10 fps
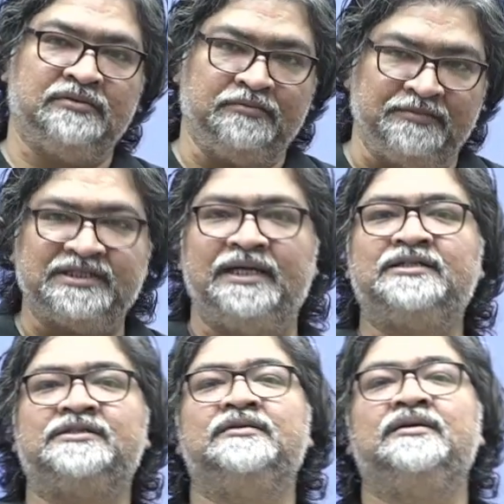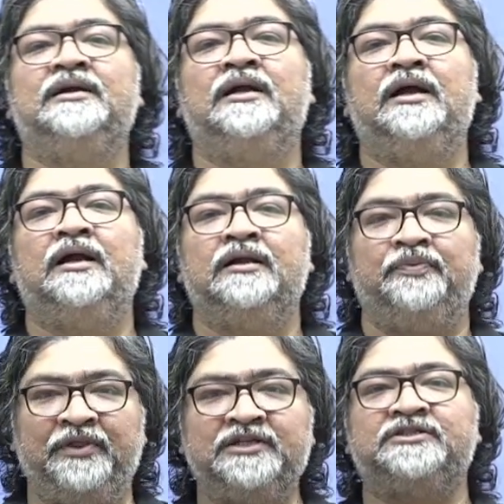Besides,
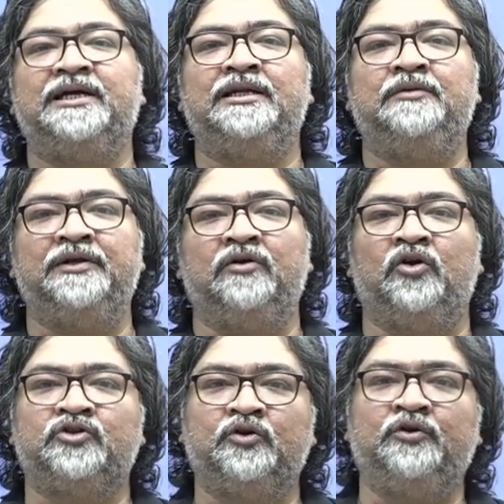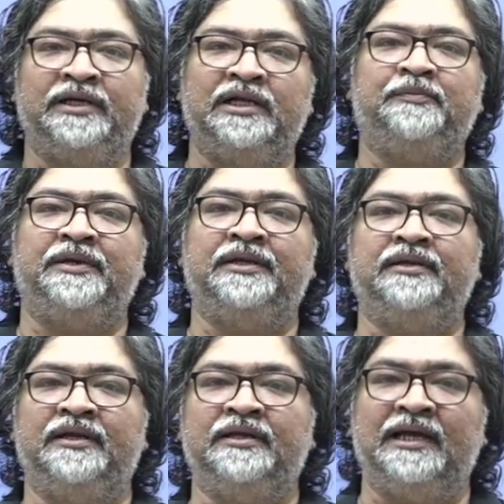this channel will also help in
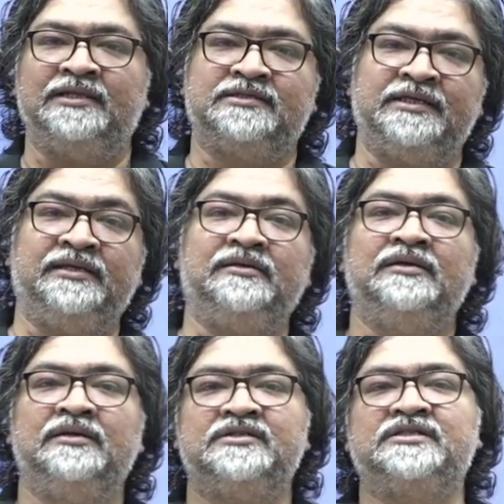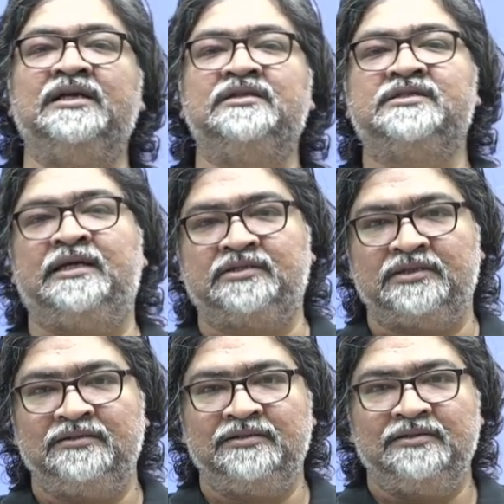enhancing skill set
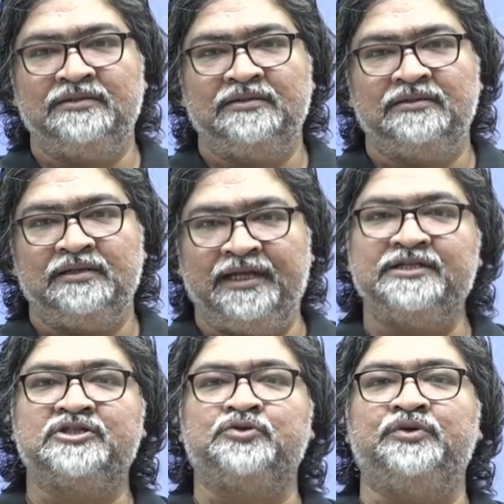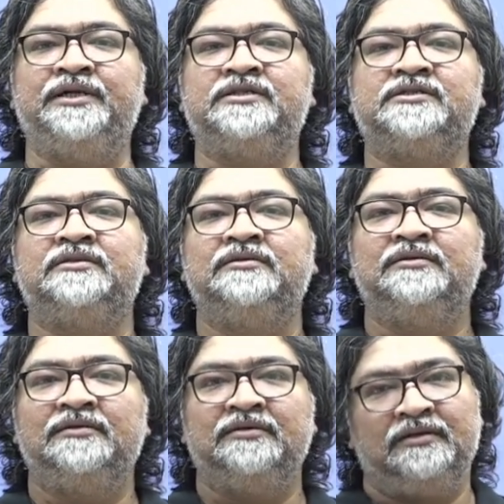in students
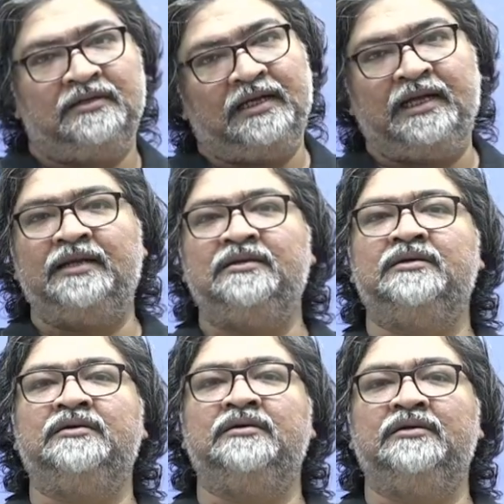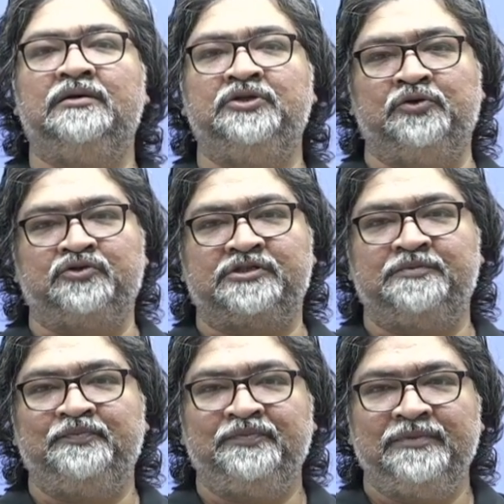and youths.
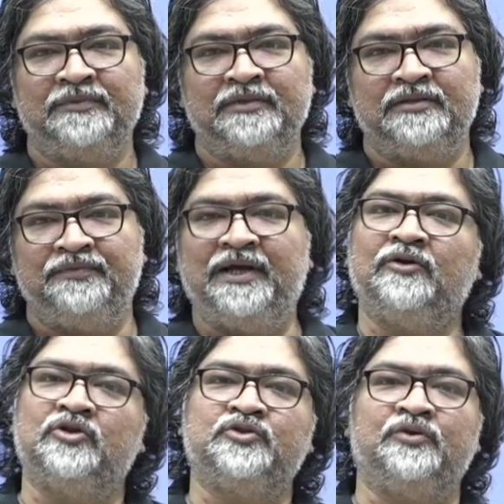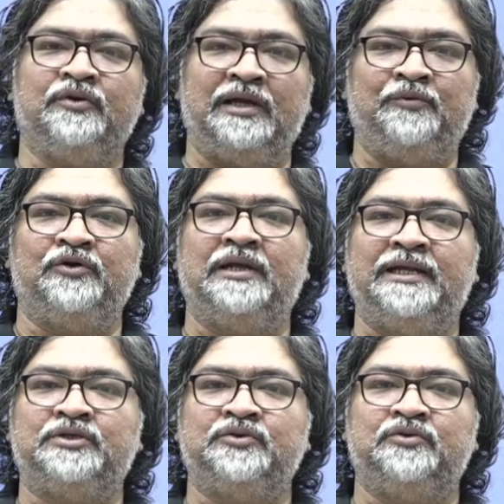That also I would
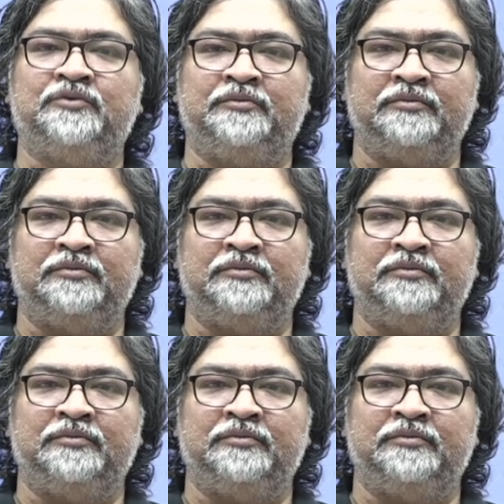like to